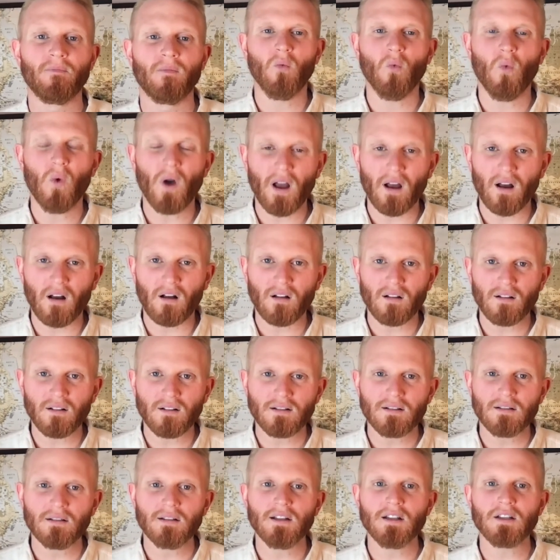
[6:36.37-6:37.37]
Well,
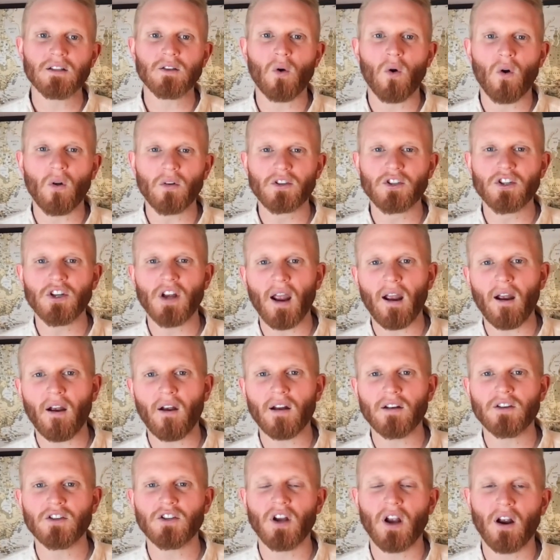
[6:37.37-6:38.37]
this whole chair
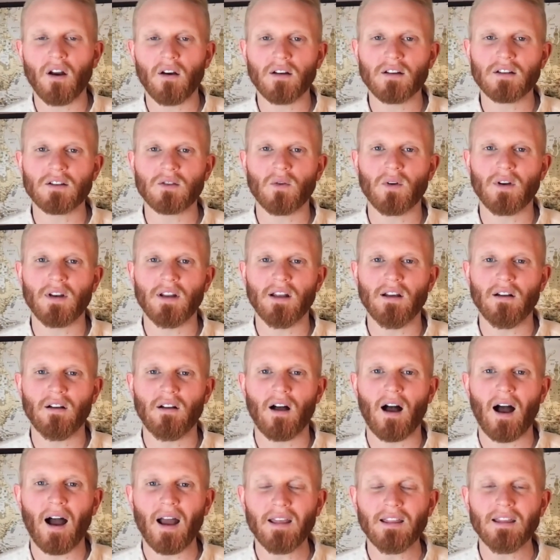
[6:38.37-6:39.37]
and chairness
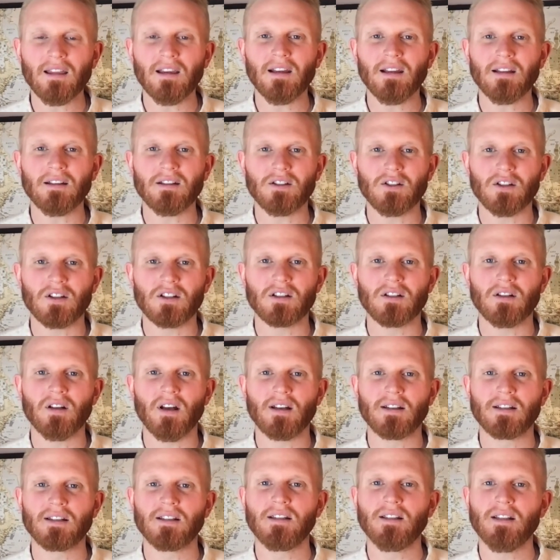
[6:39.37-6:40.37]
ordeal, I think, is just
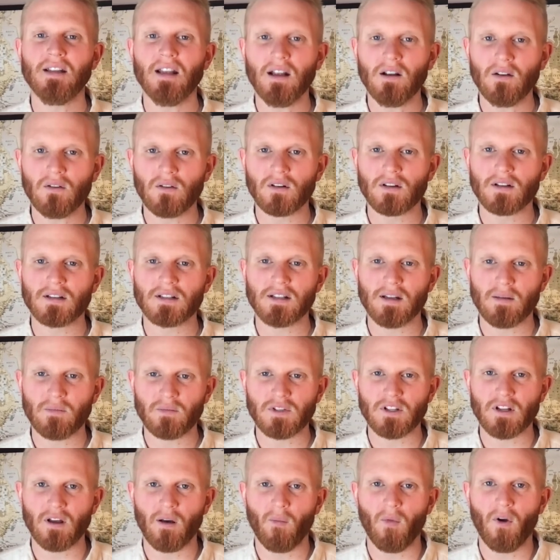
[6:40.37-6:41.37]
a single
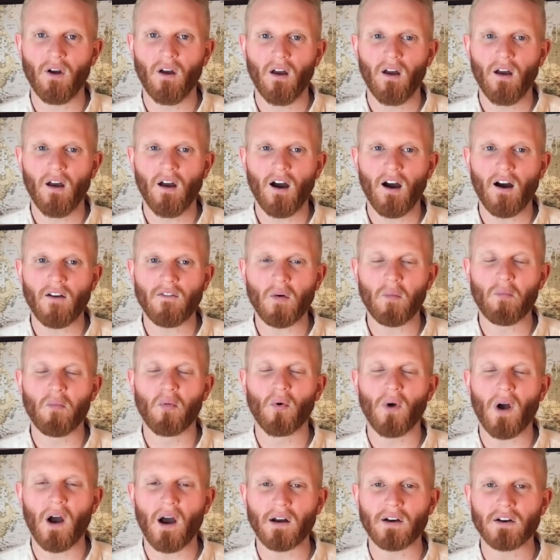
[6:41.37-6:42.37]
symptom of a
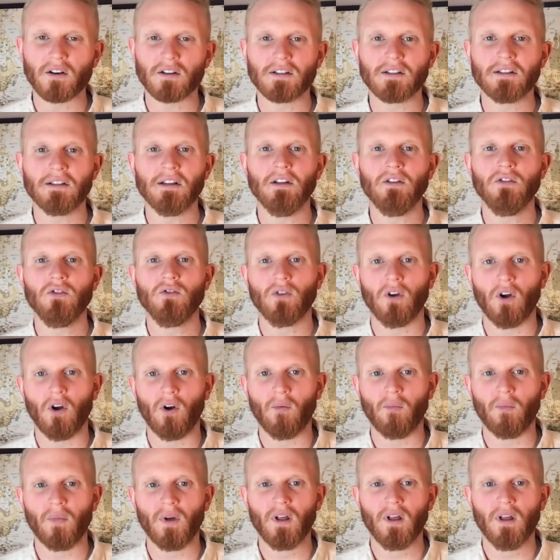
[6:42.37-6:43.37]
broader
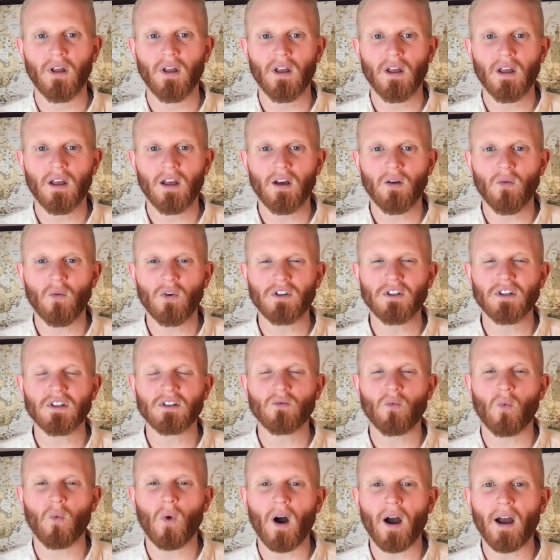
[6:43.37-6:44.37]
syndrome, which is
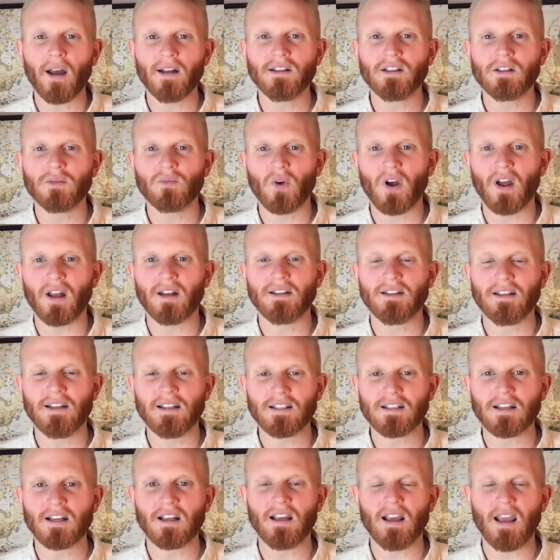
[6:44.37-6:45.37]
widespread
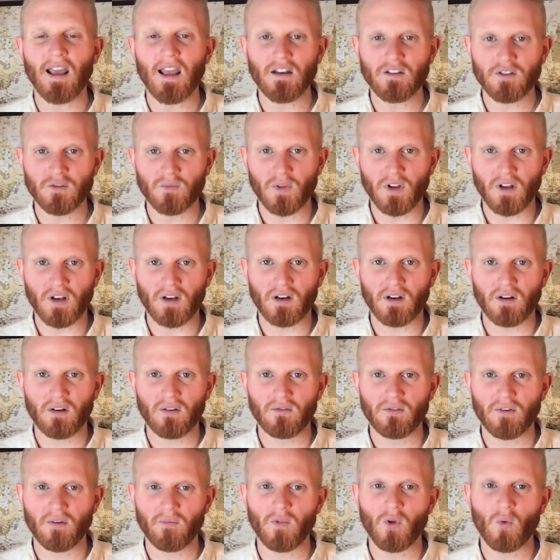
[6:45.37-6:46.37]
disengagement
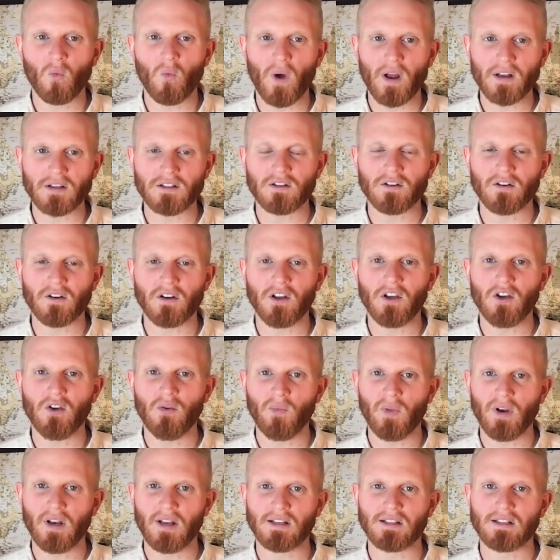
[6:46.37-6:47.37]
from the Western
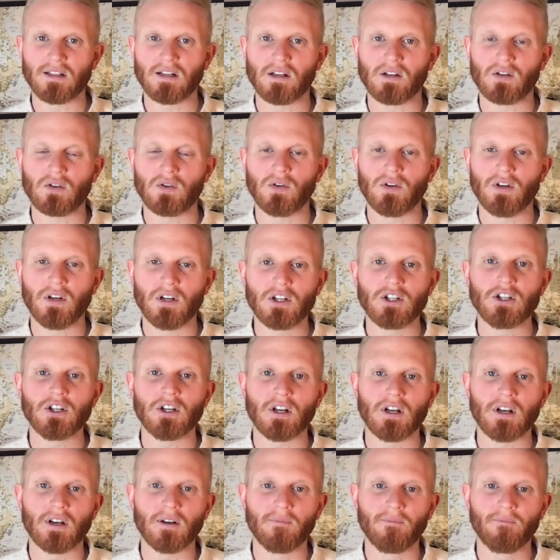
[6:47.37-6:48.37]
humanistic
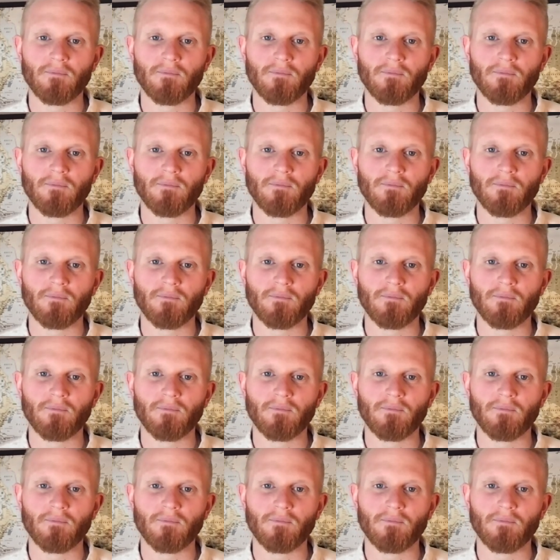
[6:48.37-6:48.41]
tradition.